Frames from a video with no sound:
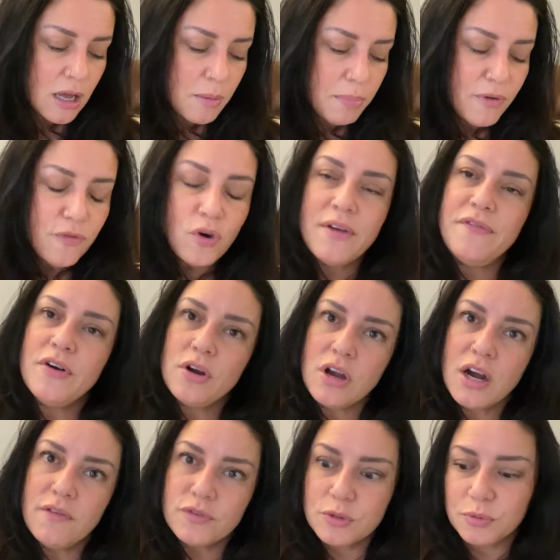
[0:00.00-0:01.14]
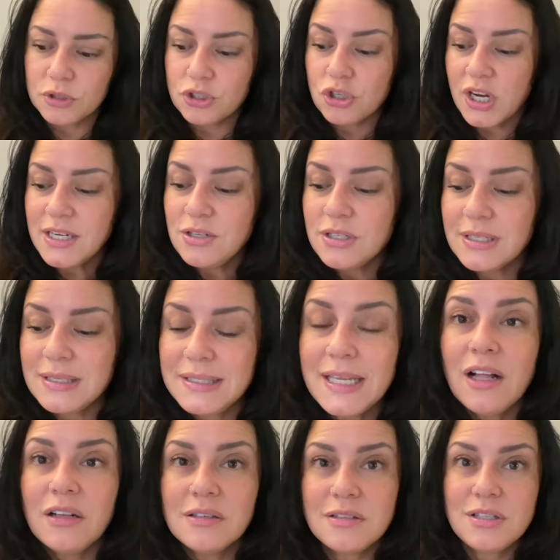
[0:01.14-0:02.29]
before I felt comfortable trying to
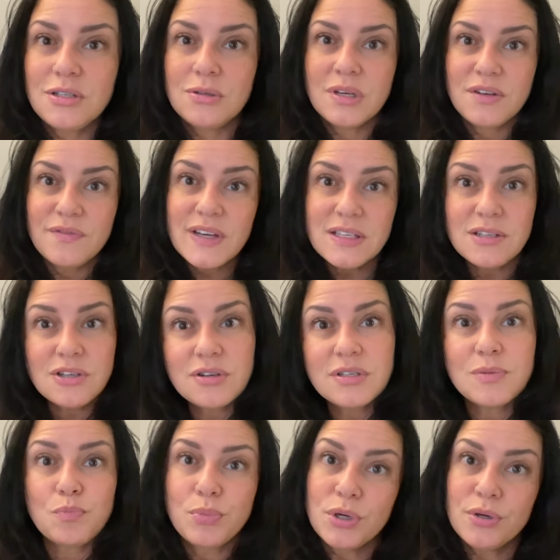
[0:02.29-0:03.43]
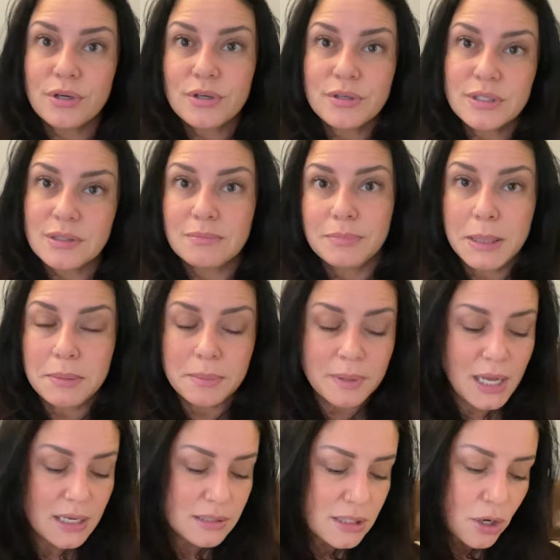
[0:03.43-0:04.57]
sell to investors and brokers and blah, blah,
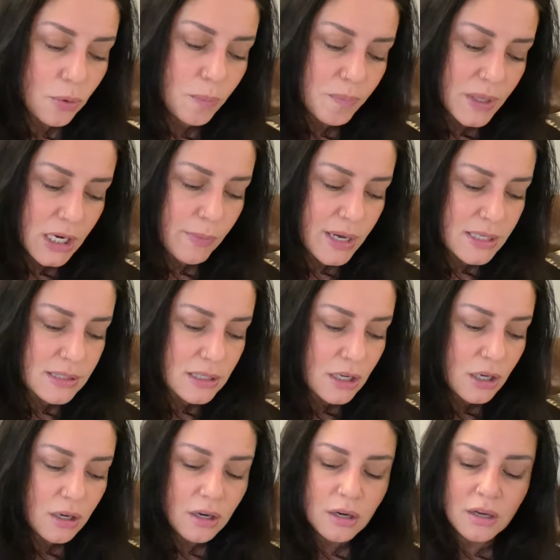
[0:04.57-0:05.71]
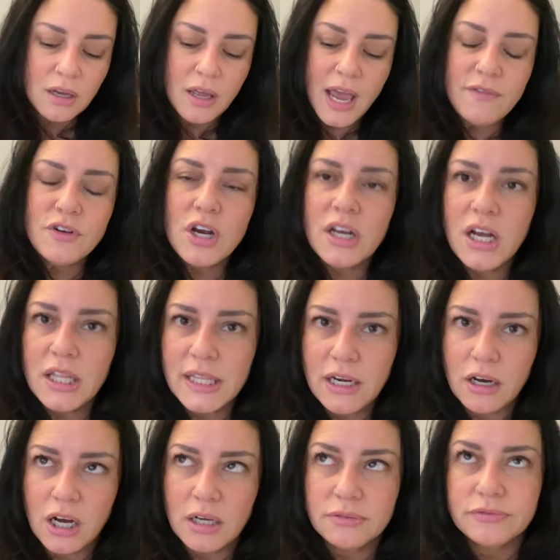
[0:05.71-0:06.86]
blah. So anyways, after I got laid
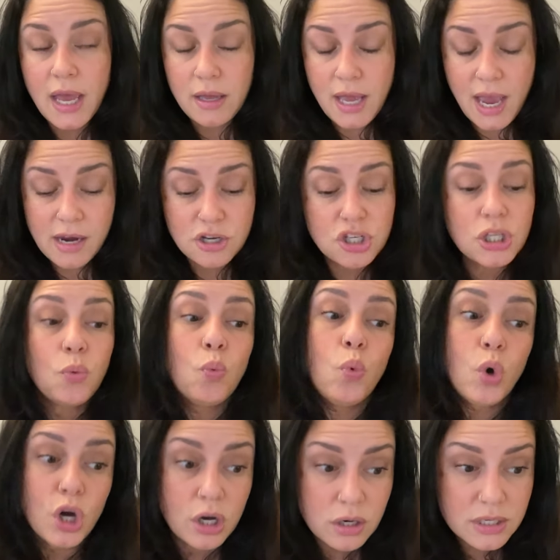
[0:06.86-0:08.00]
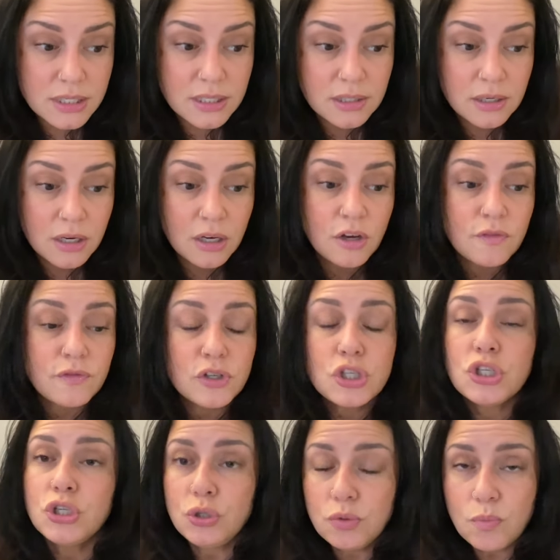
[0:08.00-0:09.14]
off, I actually worked for
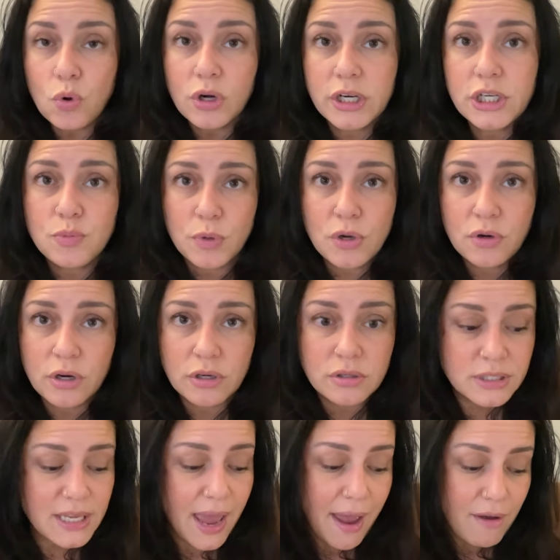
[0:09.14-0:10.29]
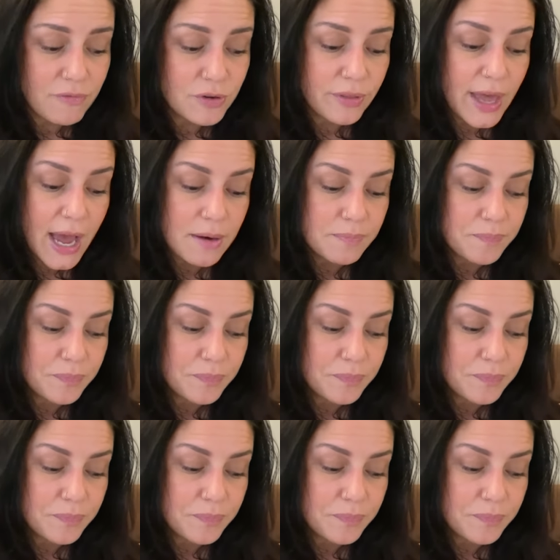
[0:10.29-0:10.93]
2 mortgage brokers after that,